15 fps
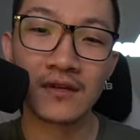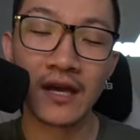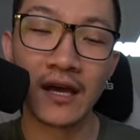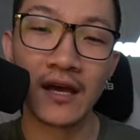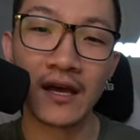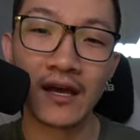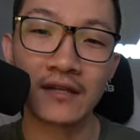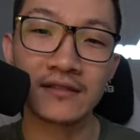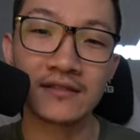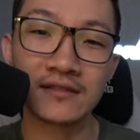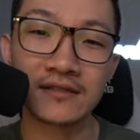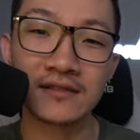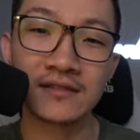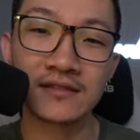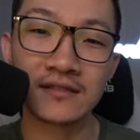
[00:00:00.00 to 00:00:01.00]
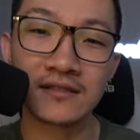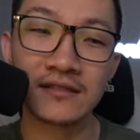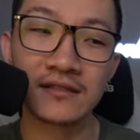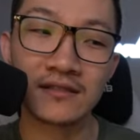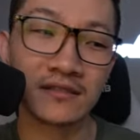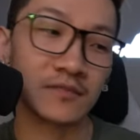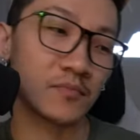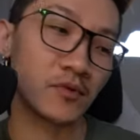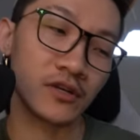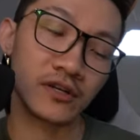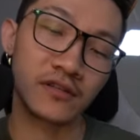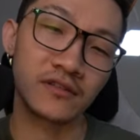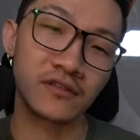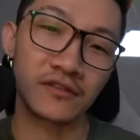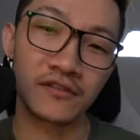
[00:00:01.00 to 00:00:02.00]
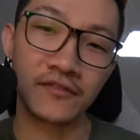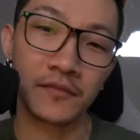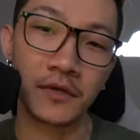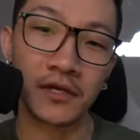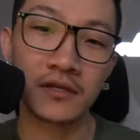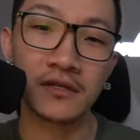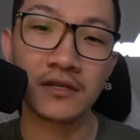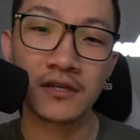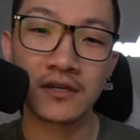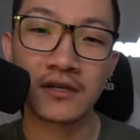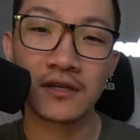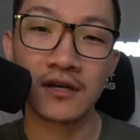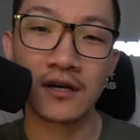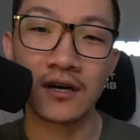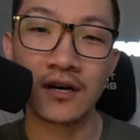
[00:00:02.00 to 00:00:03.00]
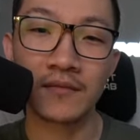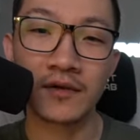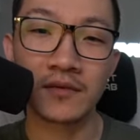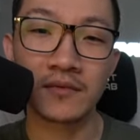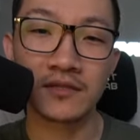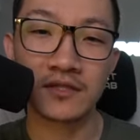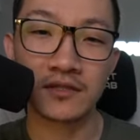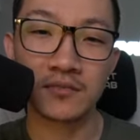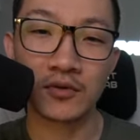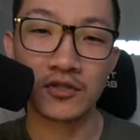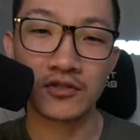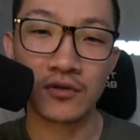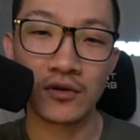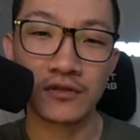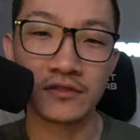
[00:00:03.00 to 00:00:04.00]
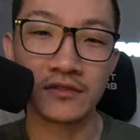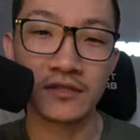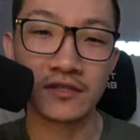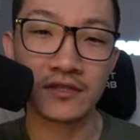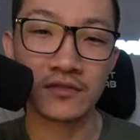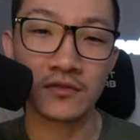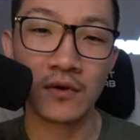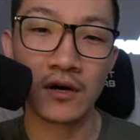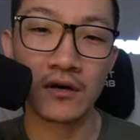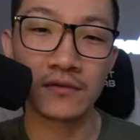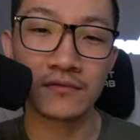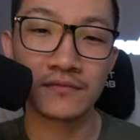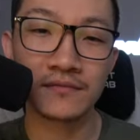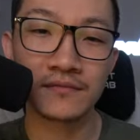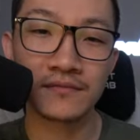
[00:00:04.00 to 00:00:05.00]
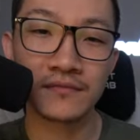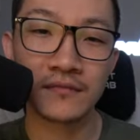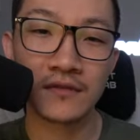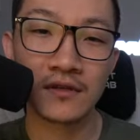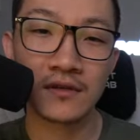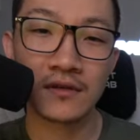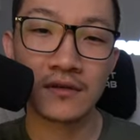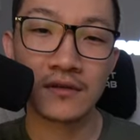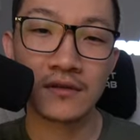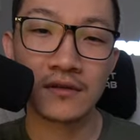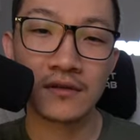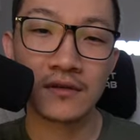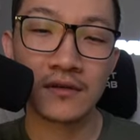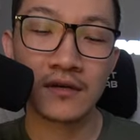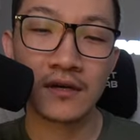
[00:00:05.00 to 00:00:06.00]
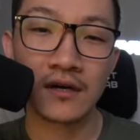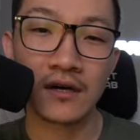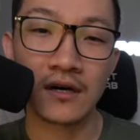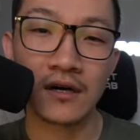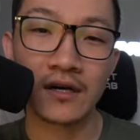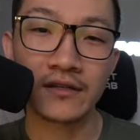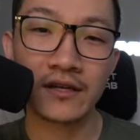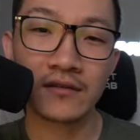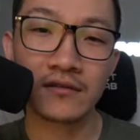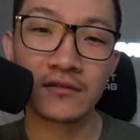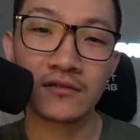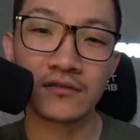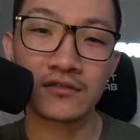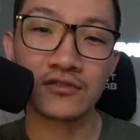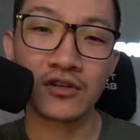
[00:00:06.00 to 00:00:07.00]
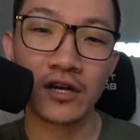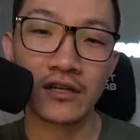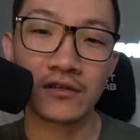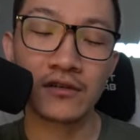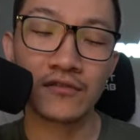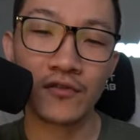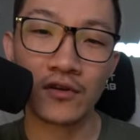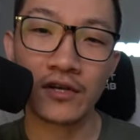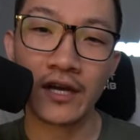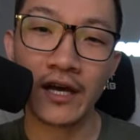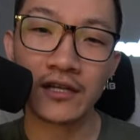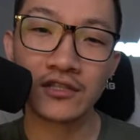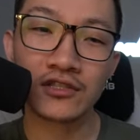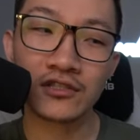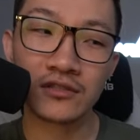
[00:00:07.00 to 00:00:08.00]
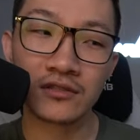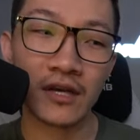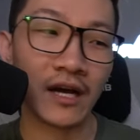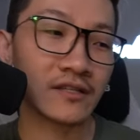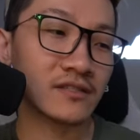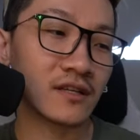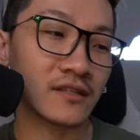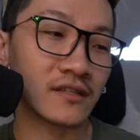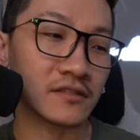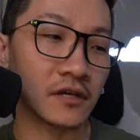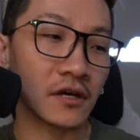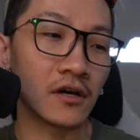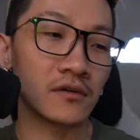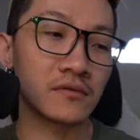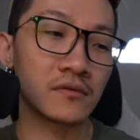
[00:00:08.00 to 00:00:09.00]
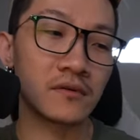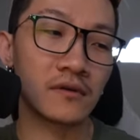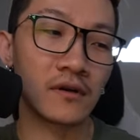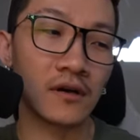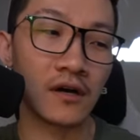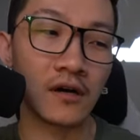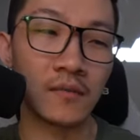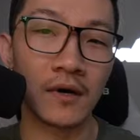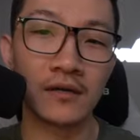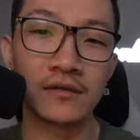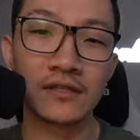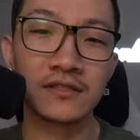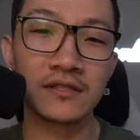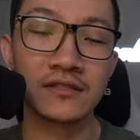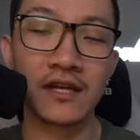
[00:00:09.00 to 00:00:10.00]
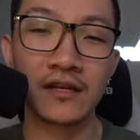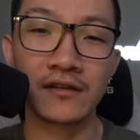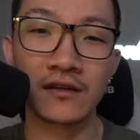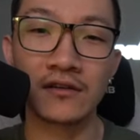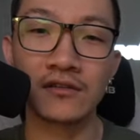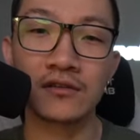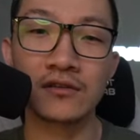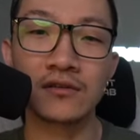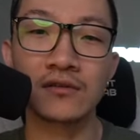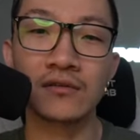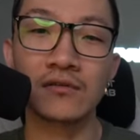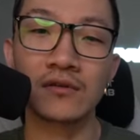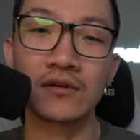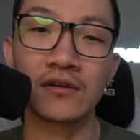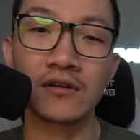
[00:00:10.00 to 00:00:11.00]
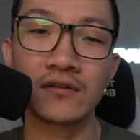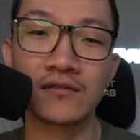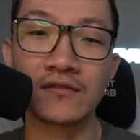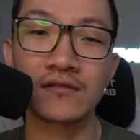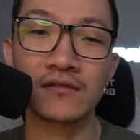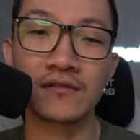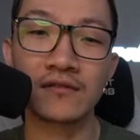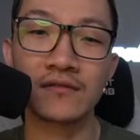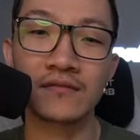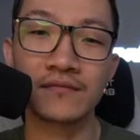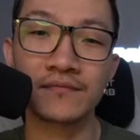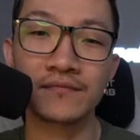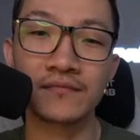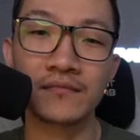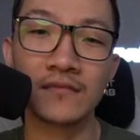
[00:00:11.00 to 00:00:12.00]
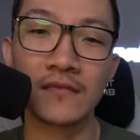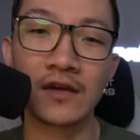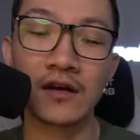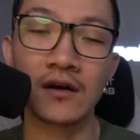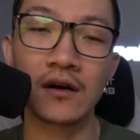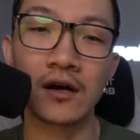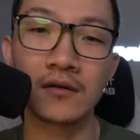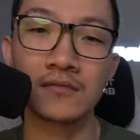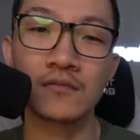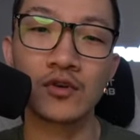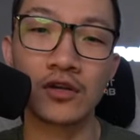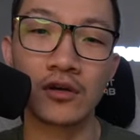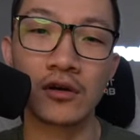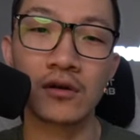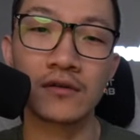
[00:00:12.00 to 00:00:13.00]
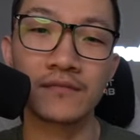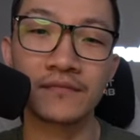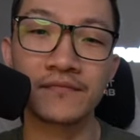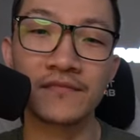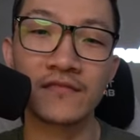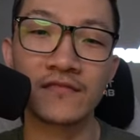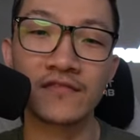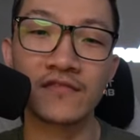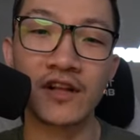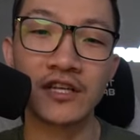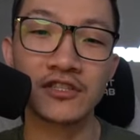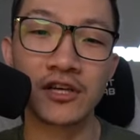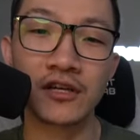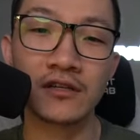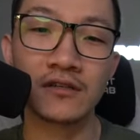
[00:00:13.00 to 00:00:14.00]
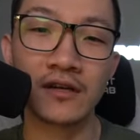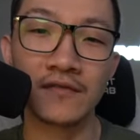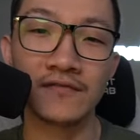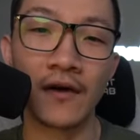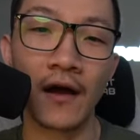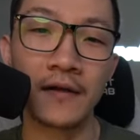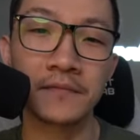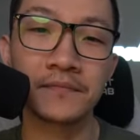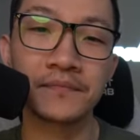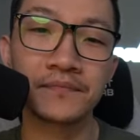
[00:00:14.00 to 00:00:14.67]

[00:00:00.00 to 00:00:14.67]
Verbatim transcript: and this is pretty good for me. Mandibuzz is pretty strong into this as well. I think I'm going to try to go for a catch. Yeah, I just let this go. Unless it's like Thunder or what do you call it? Flash Cannon, I'm fine.